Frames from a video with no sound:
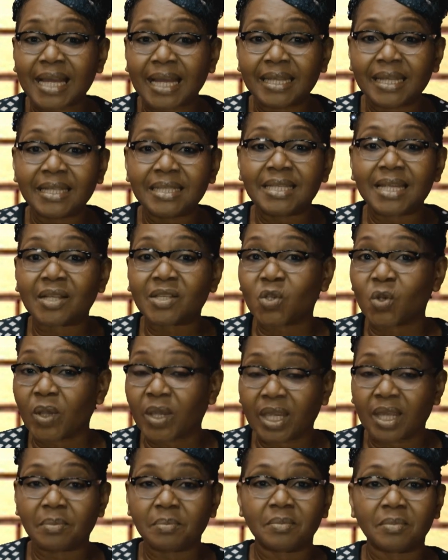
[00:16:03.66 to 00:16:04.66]
an angel to
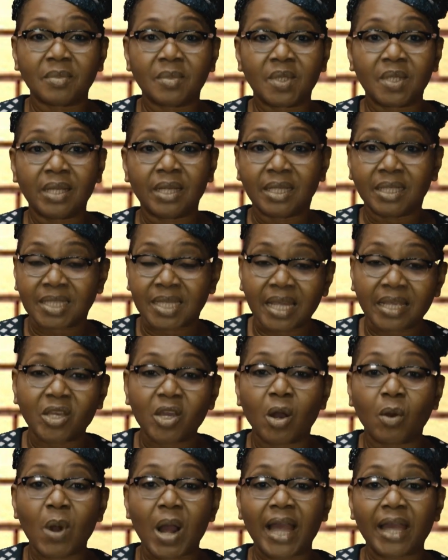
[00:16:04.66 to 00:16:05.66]
him take
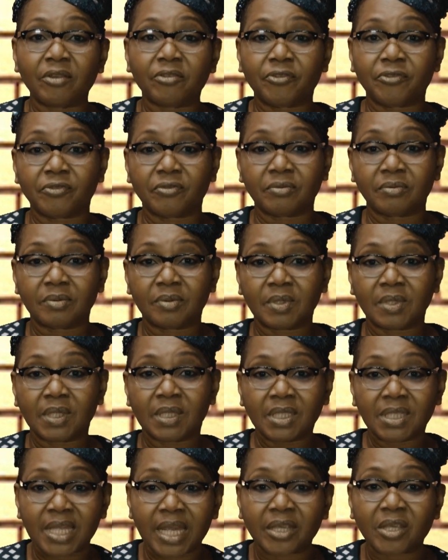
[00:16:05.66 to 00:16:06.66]
your wife,
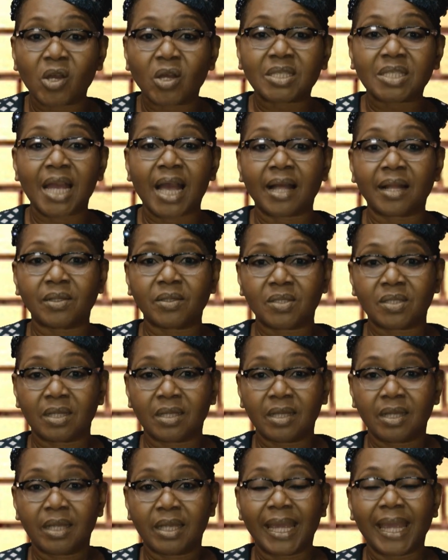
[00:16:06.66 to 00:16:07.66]
take your child
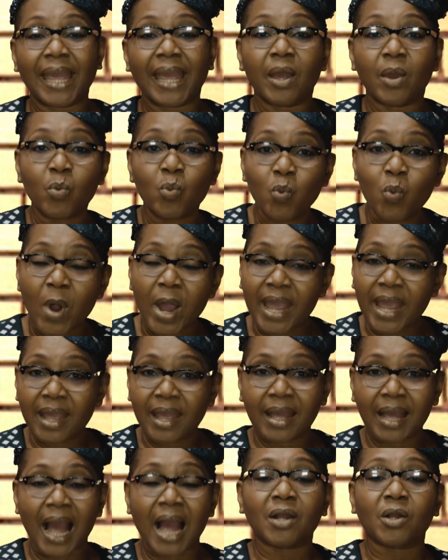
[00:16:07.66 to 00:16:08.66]
away
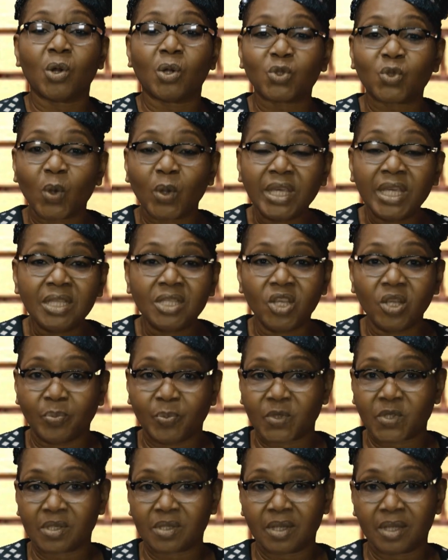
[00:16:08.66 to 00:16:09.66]
and go to
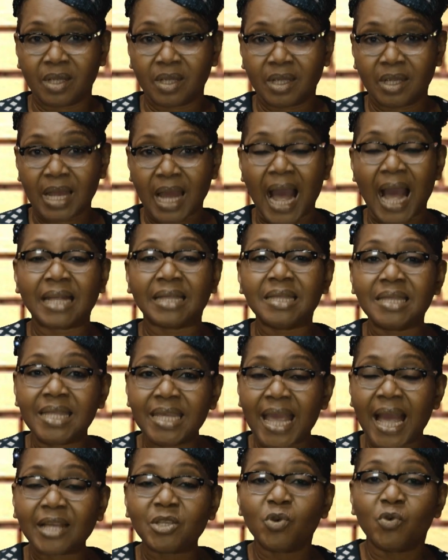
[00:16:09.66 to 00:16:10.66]
Egypt. And
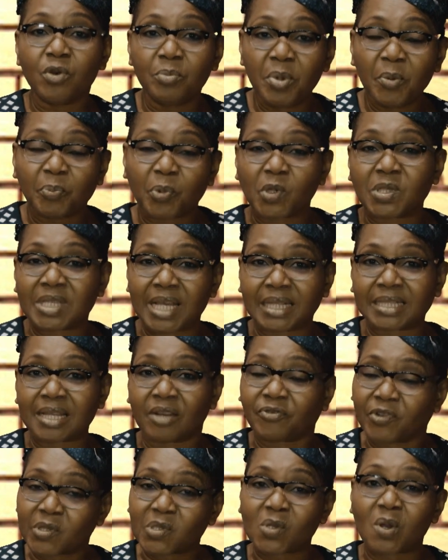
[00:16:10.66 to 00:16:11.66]
there you will be protected
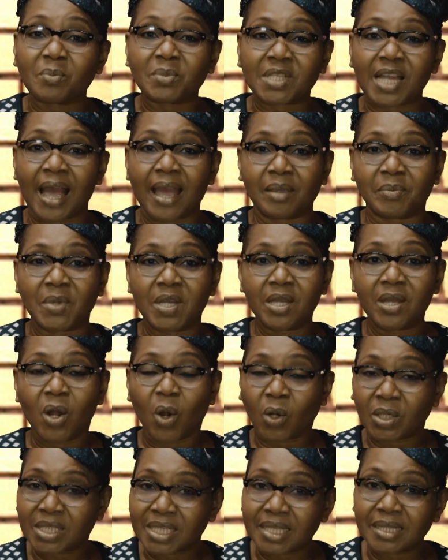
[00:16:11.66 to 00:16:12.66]
for some time
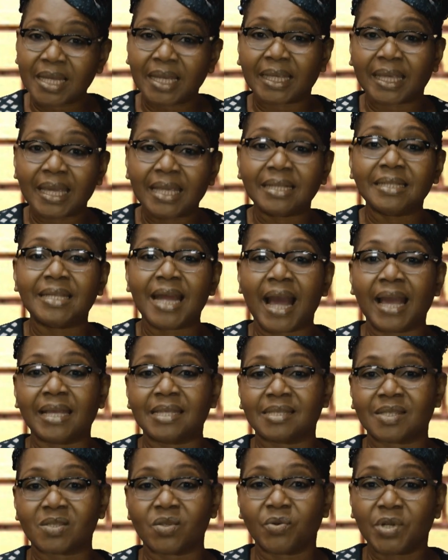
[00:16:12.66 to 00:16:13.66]
until the king
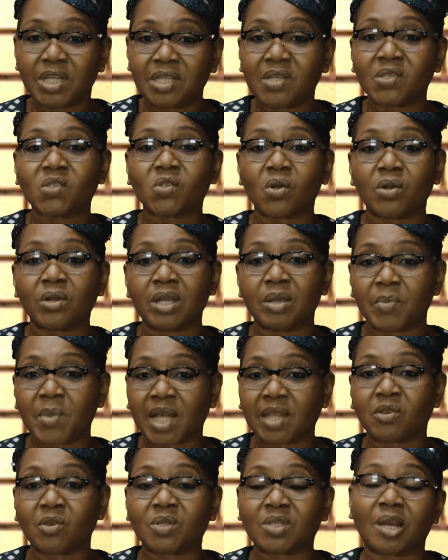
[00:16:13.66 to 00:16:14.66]
dies. Read the story in
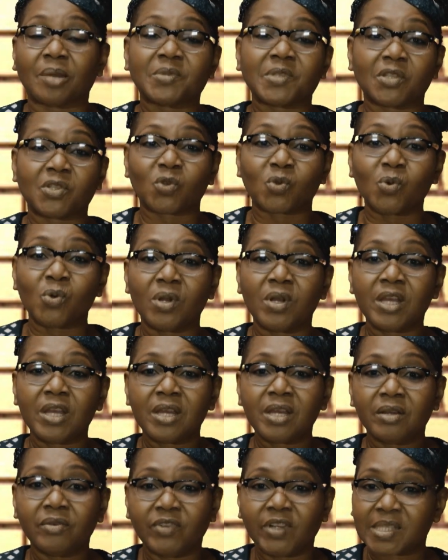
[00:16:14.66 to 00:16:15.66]
Matthew chapter 2,
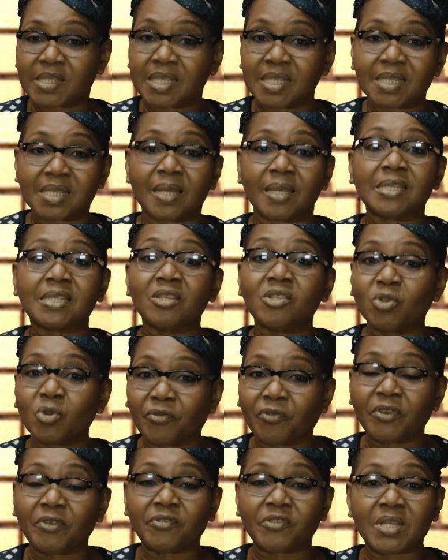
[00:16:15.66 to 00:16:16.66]
verses 13 to
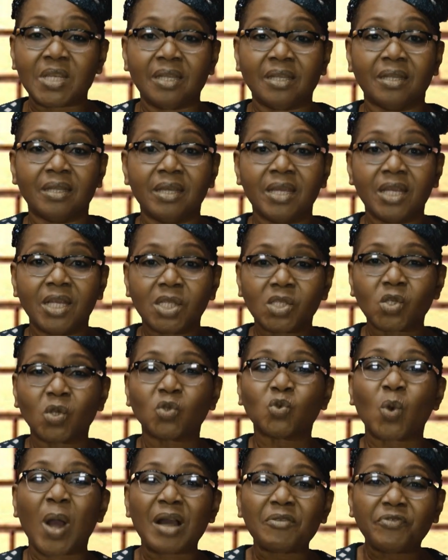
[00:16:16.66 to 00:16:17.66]
15. So,
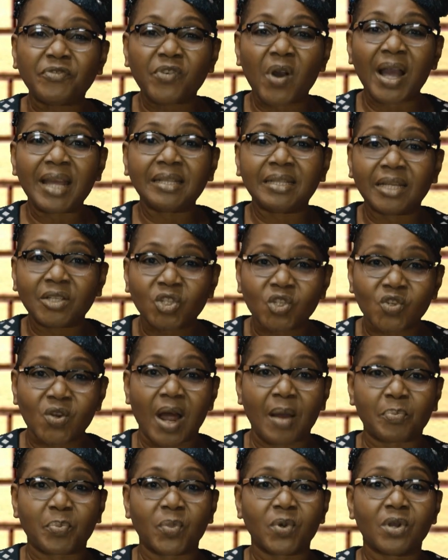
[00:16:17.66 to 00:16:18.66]
to avoid the
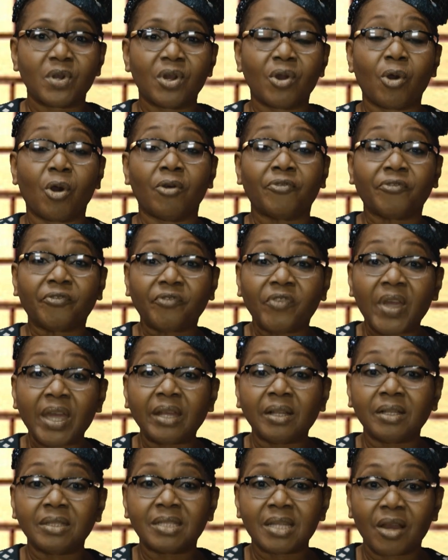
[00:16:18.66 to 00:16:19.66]
trap of
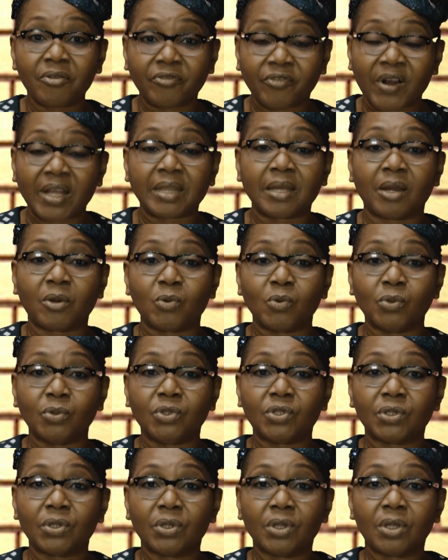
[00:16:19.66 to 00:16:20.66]
failed
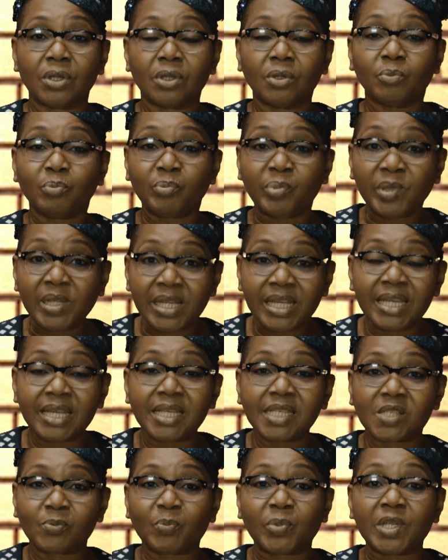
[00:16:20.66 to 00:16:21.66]
fatherhood,
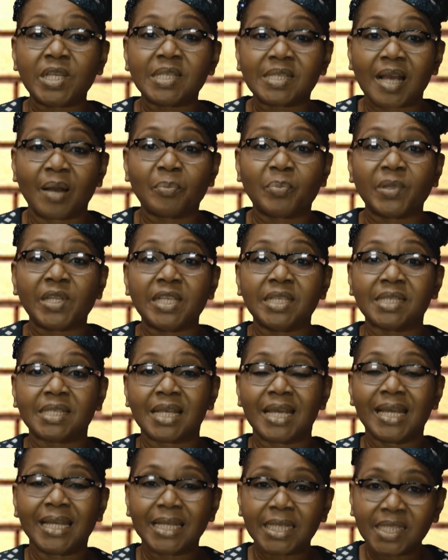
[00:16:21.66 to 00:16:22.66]
please, please, and please
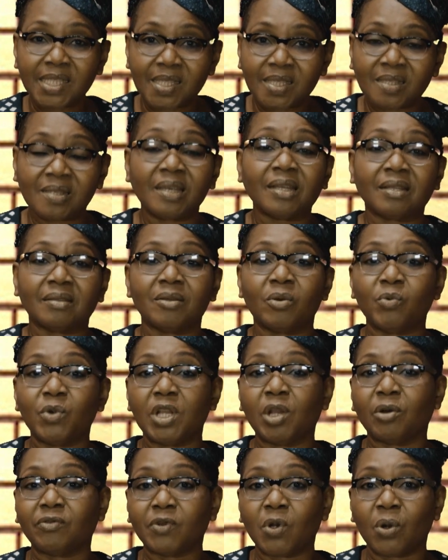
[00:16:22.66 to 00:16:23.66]
seek the
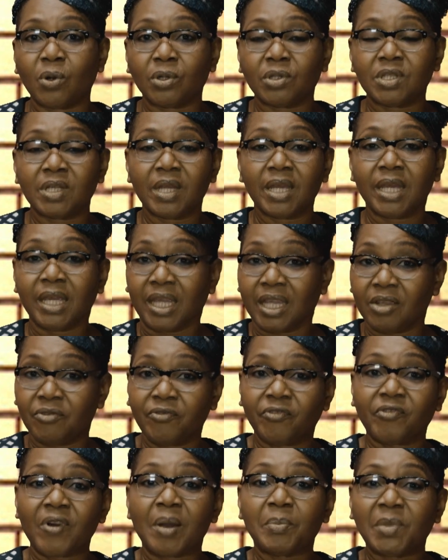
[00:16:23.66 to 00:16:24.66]
will of God in
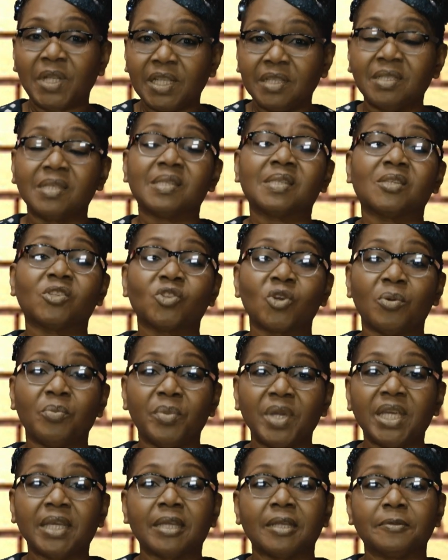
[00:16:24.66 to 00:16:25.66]
family decision
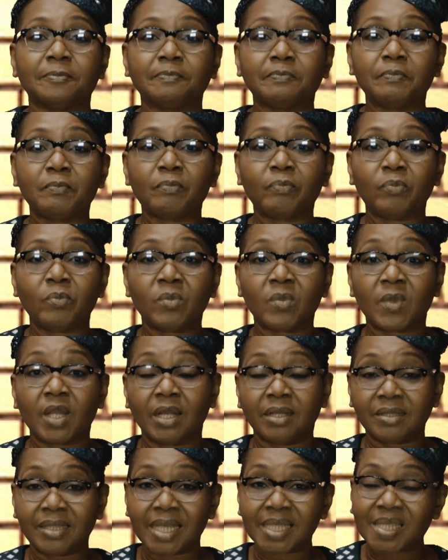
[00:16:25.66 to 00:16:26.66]
making.
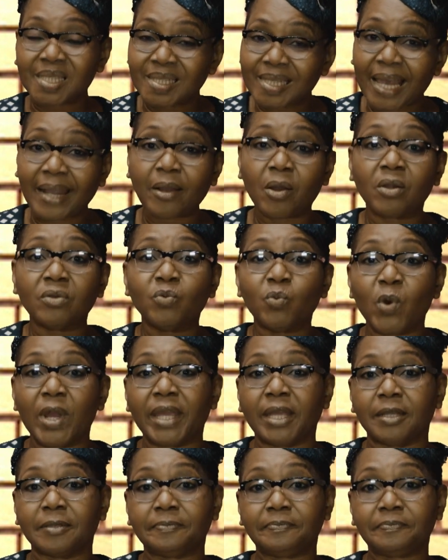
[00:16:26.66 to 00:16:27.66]
The second way